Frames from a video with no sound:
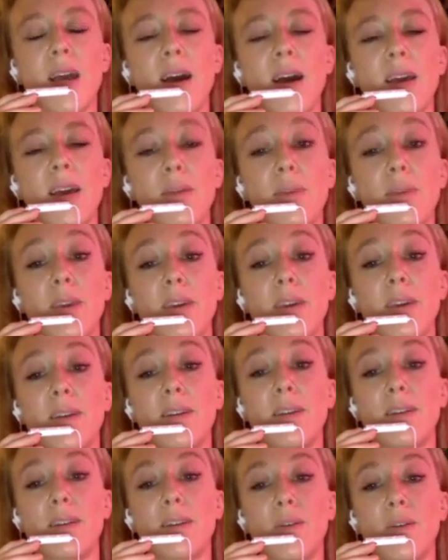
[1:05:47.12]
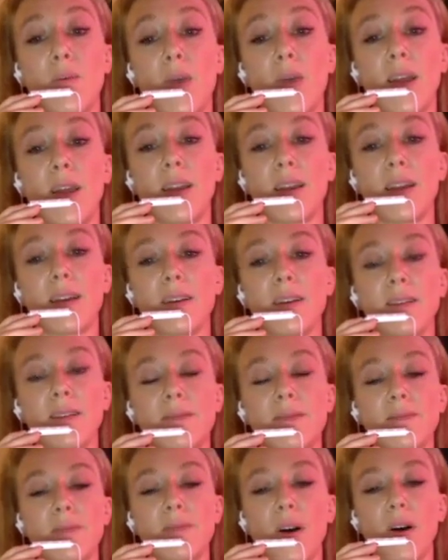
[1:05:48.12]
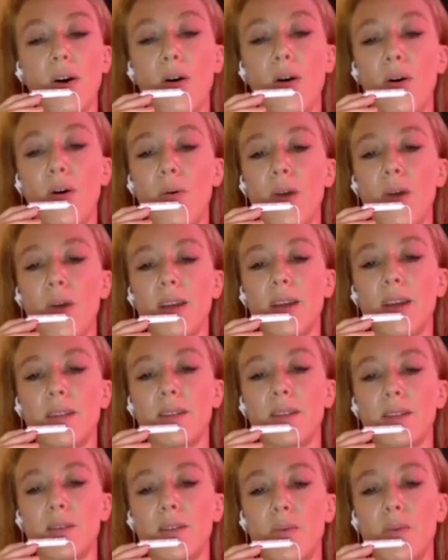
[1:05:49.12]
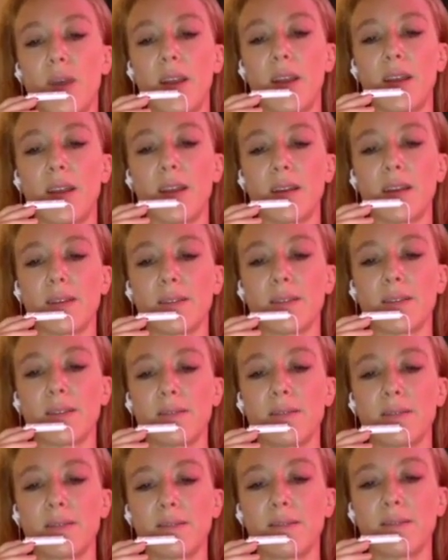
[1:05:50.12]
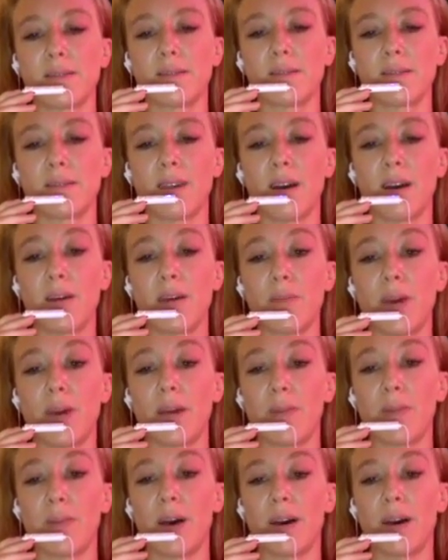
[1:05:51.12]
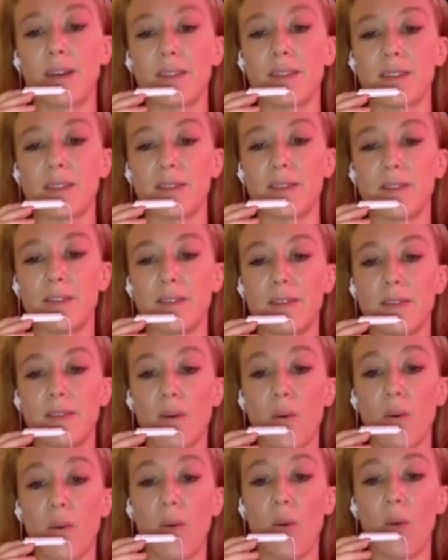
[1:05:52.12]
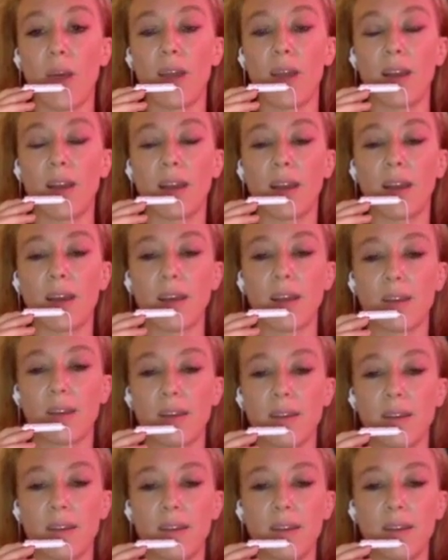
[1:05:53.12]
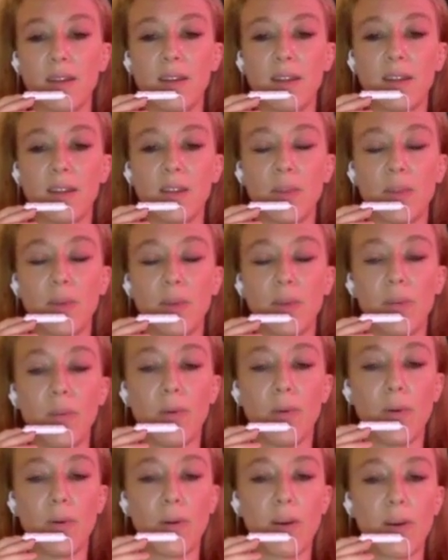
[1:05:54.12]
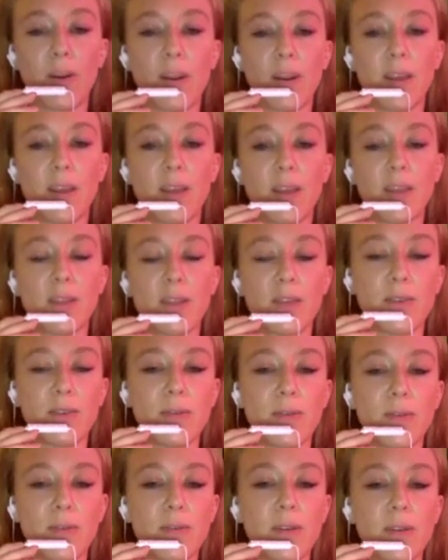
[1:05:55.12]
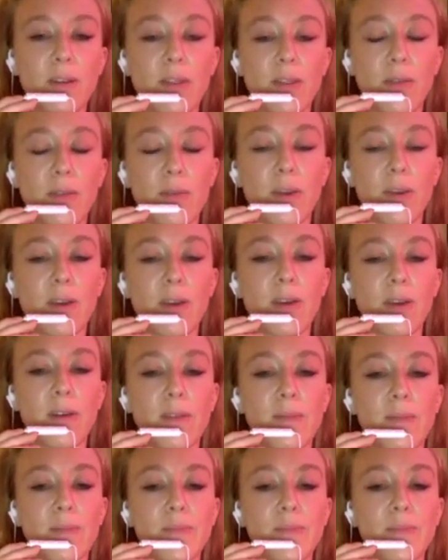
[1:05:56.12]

I am here waiting, always waiting, on my pedestal, waiting to be born into the real.